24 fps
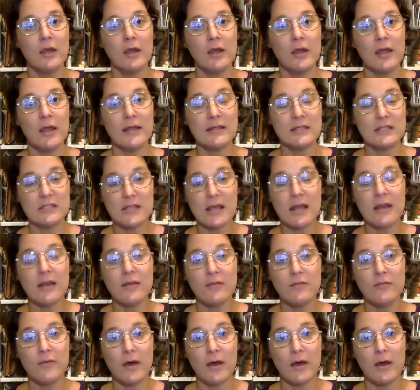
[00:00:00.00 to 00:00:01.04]
instead
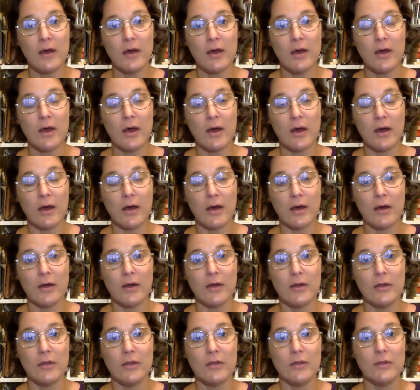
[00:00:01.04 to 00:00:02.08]
of
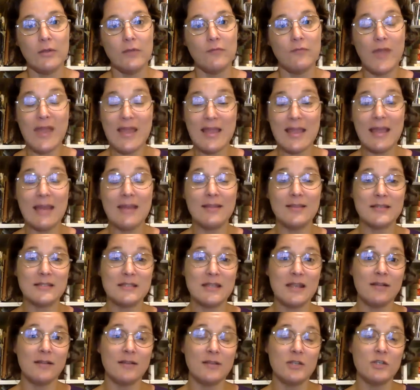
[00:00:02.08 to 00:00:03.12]
vacating the
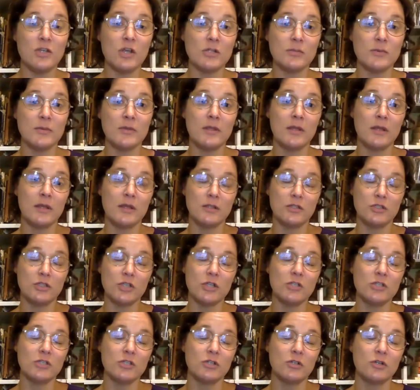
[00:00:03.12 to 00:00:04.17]
sale in the judgment, the
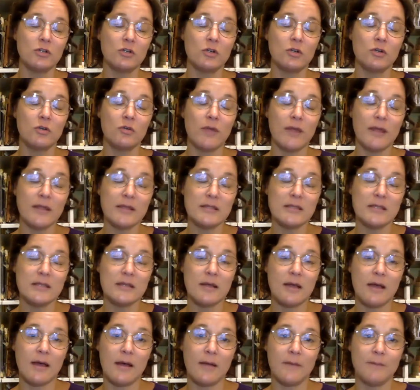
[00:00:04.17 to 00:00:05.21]
judge granted
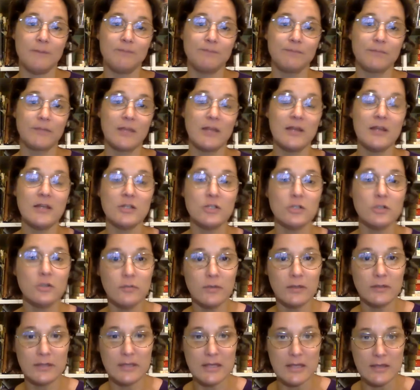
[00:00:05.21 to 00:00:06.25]
conditional
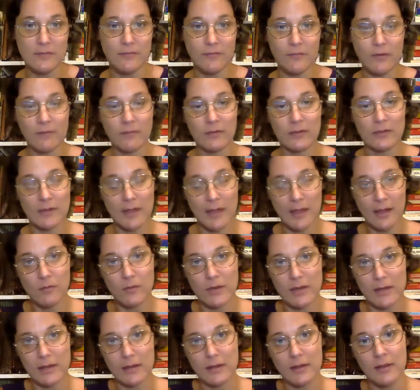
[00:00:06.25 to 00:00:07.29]
relief of
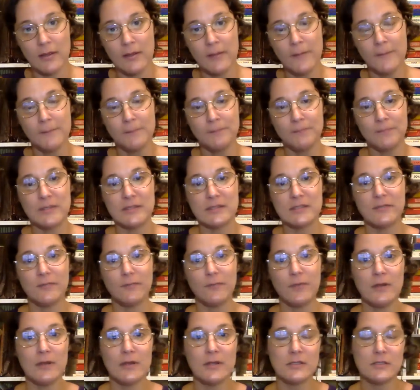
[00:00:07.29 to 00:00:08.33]
allowing this
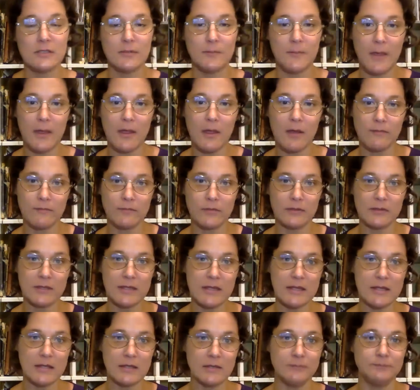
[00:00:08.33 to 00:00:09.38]
defendant to pay off the
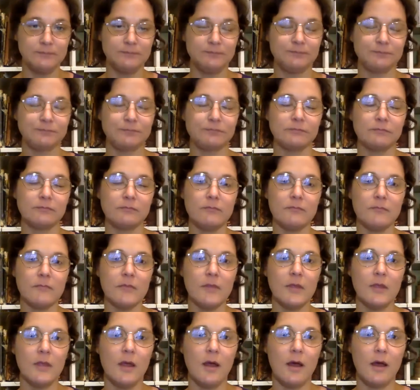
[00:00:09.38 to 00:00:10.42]
lien.
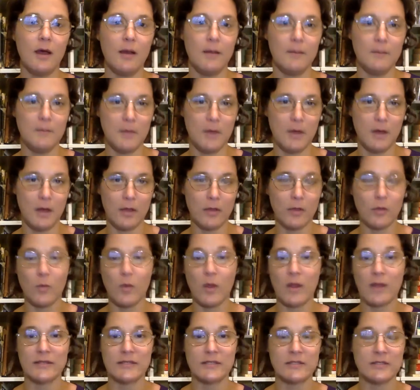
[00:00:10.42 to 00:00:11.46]

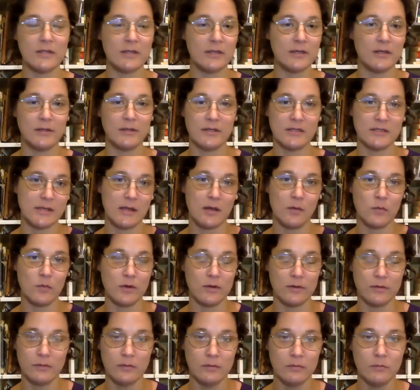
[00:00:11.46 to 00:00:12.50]
Otherwise, the sale
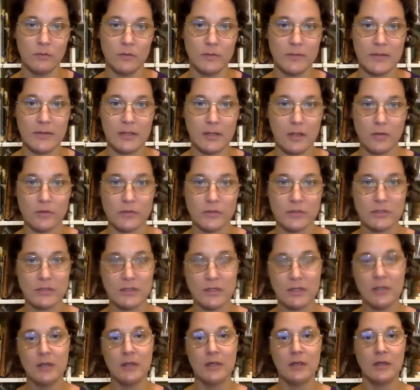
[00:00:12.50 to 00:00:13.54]
would be closed.
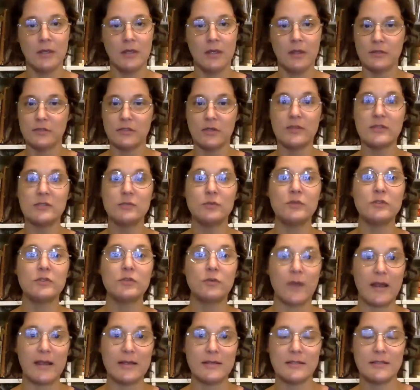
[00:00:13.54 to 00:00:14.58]
So this was
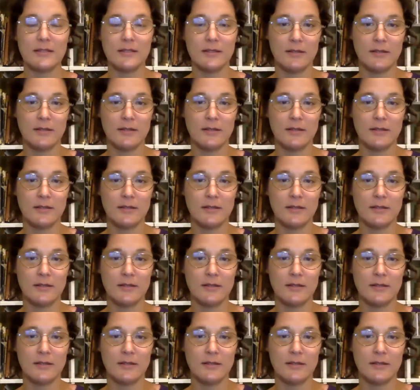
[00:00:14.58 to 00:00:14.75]
great.